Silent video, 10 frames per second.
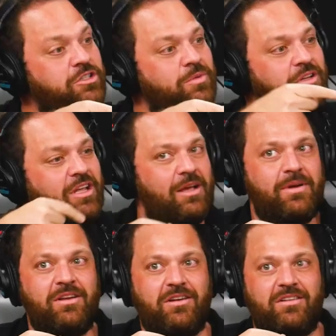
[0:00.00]
you when you came
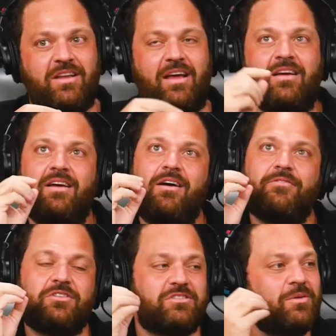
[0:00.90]
in here today,
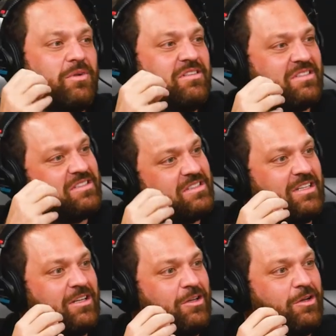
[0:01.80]
for some reason,
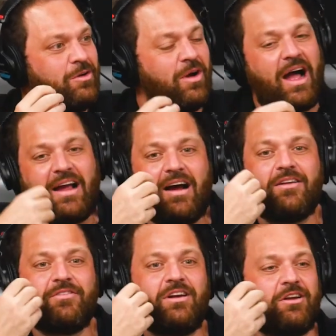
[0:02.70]
seeing you, I got
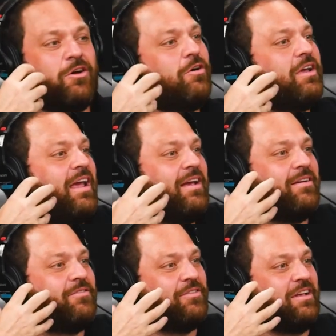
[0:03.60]
a very
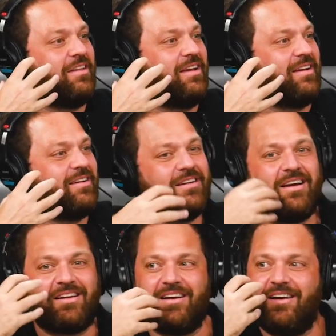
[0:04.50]
cocaine feeling.
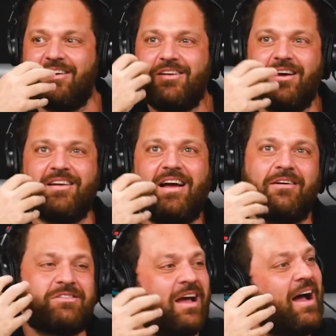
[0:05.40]
Like a, a like I
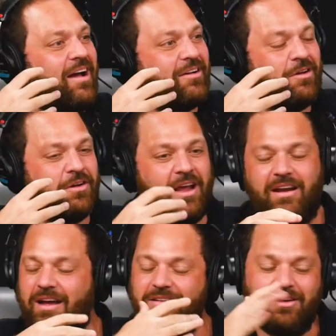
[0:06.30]
was high on cocaine.
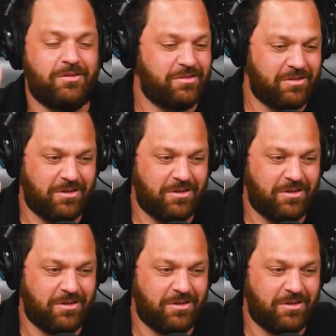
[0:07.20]
I don't do